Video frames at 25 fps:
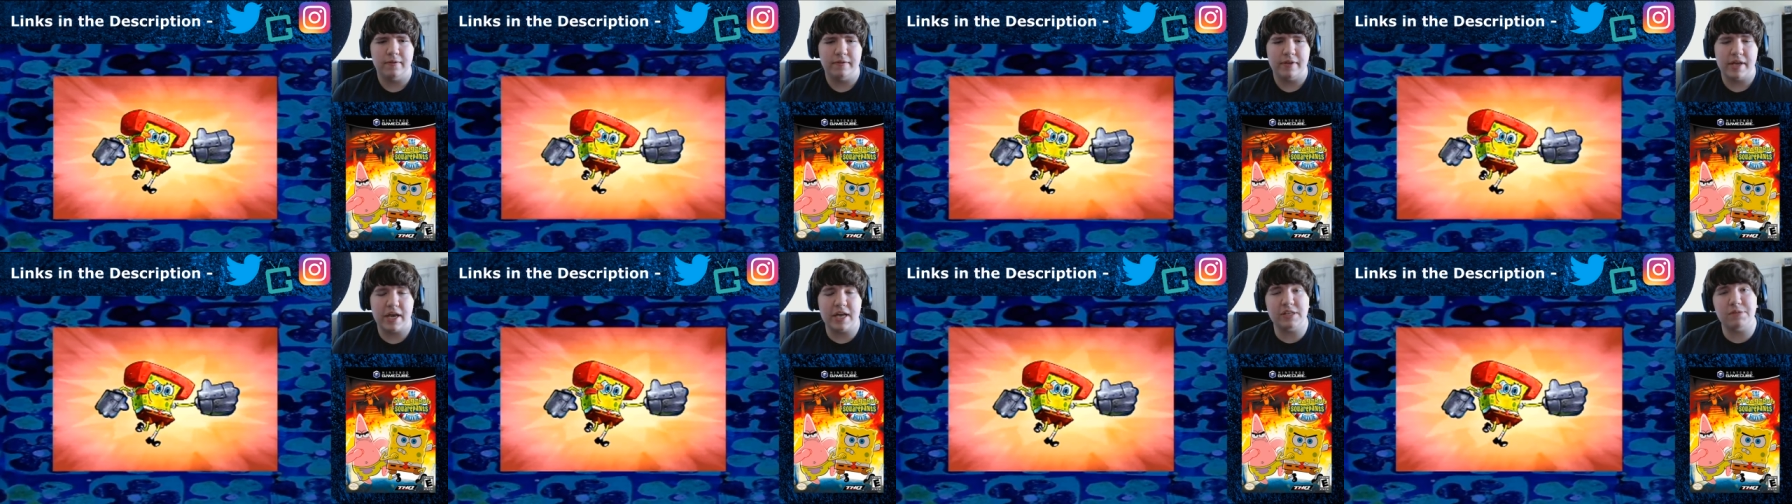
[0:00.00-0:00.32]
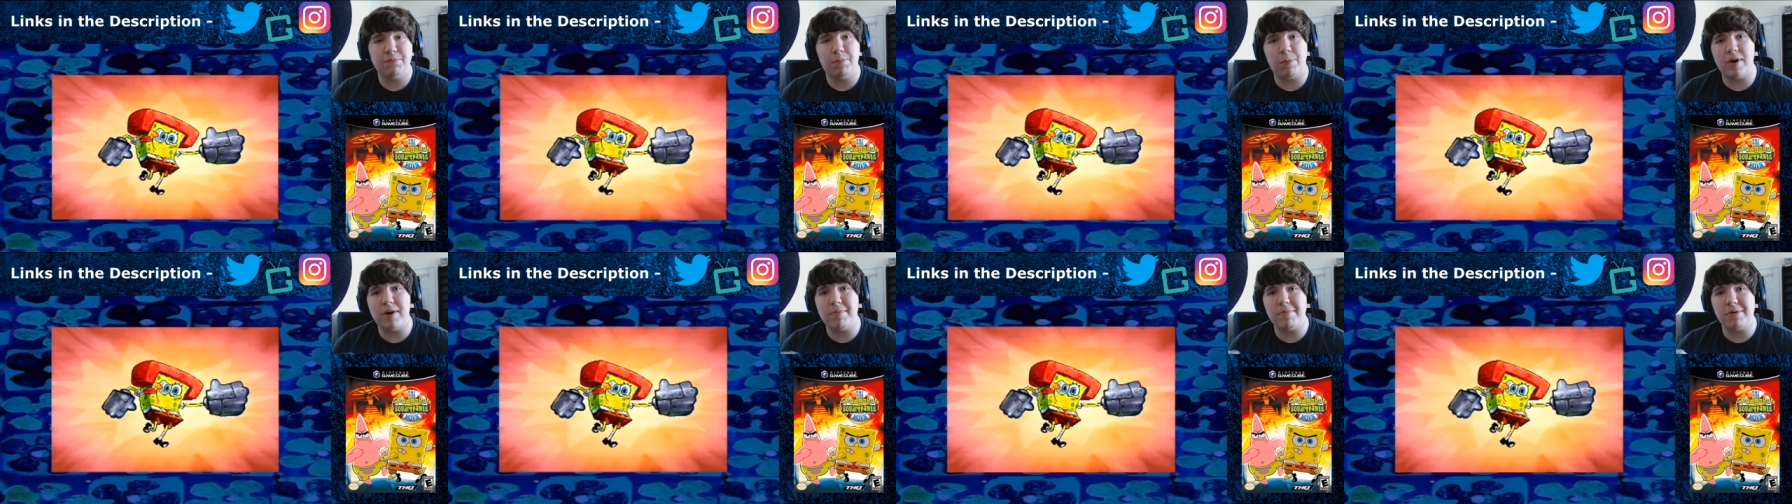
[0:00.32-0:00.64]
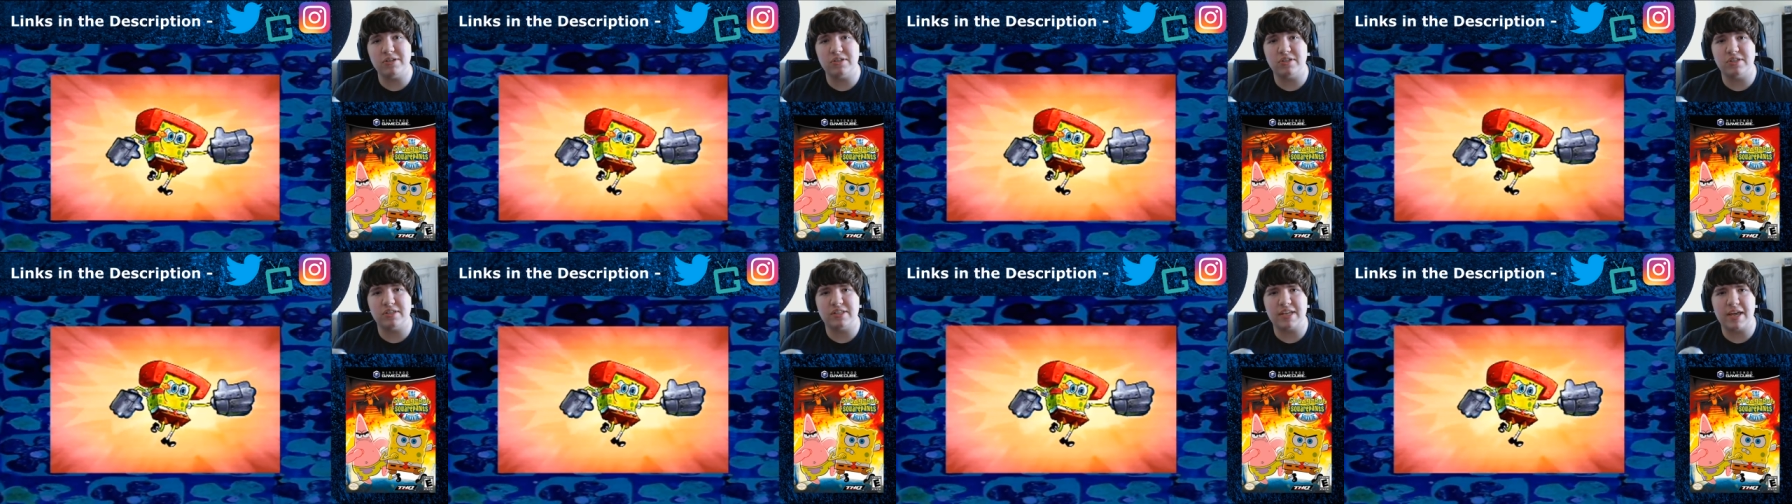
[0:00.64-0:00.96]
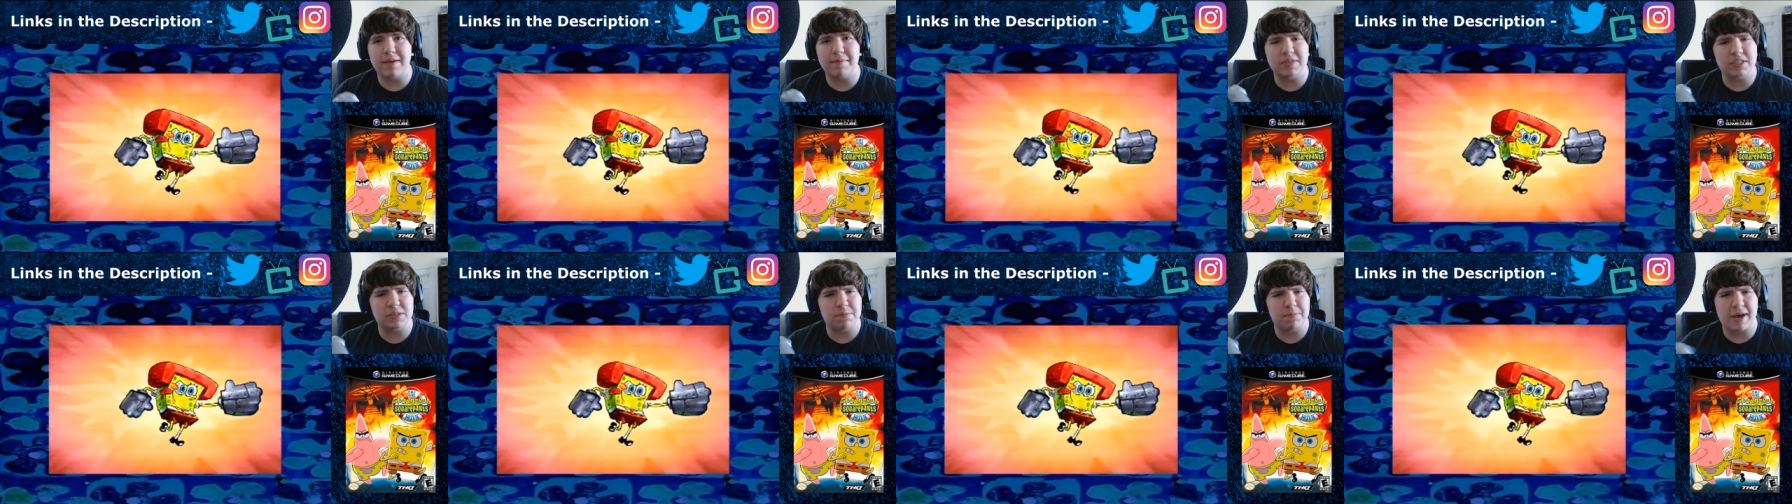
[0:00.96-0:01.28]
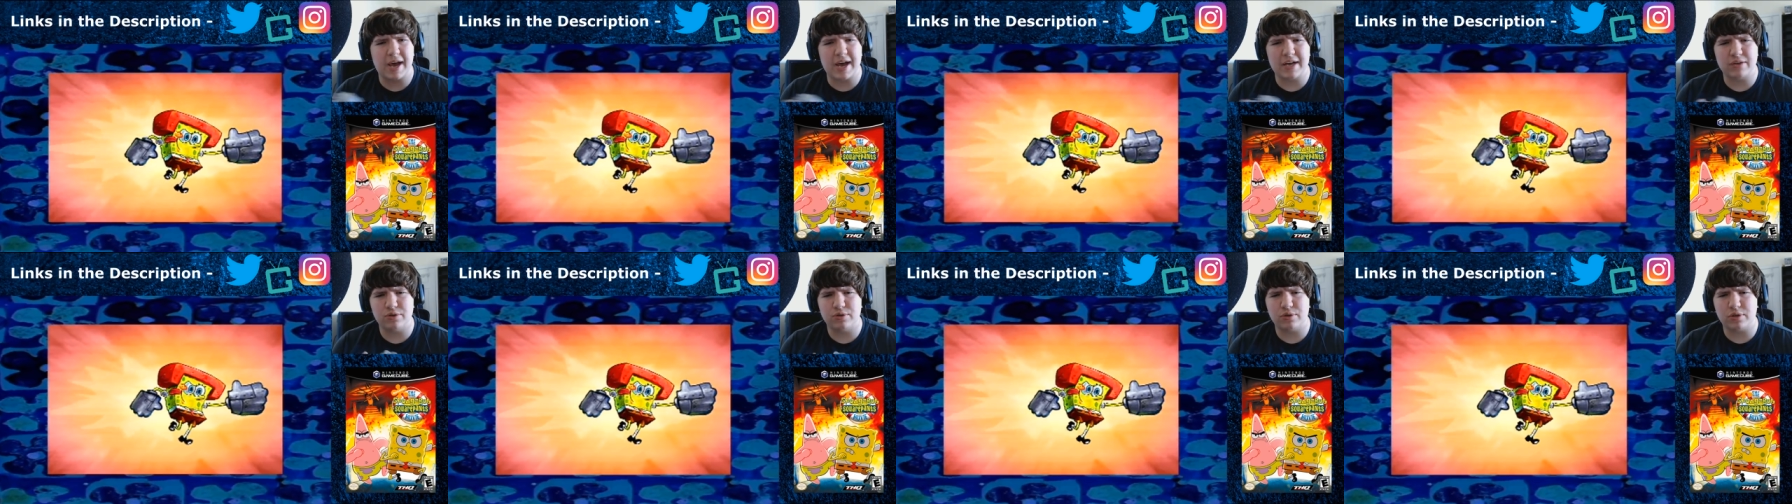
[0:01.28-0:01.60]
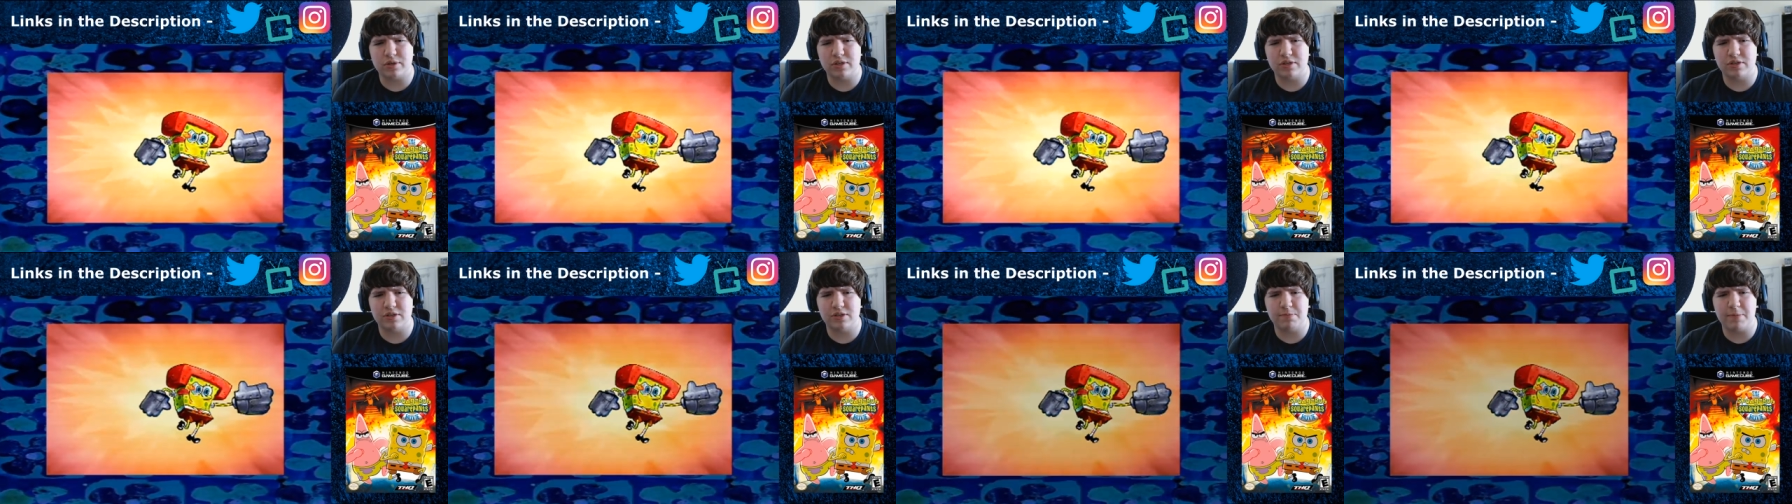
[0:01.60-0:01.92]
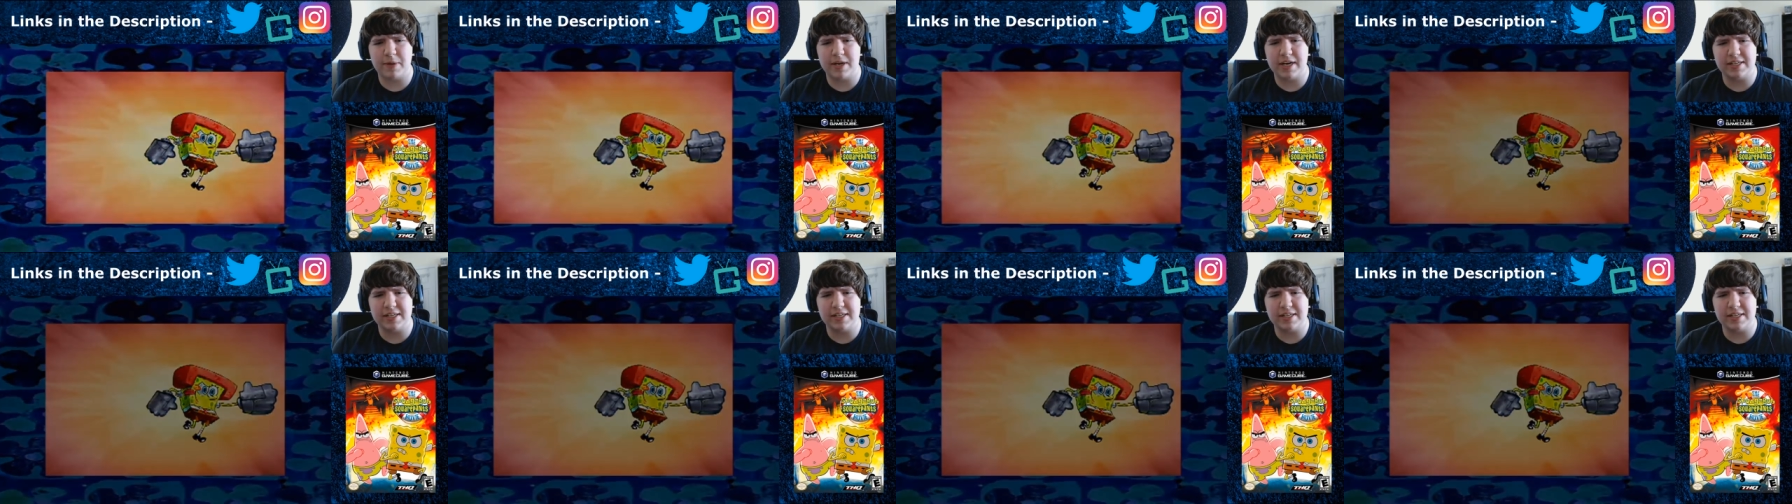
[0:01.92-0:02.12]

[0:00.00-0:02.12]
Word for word: It's pretty much the same as Patrick's spin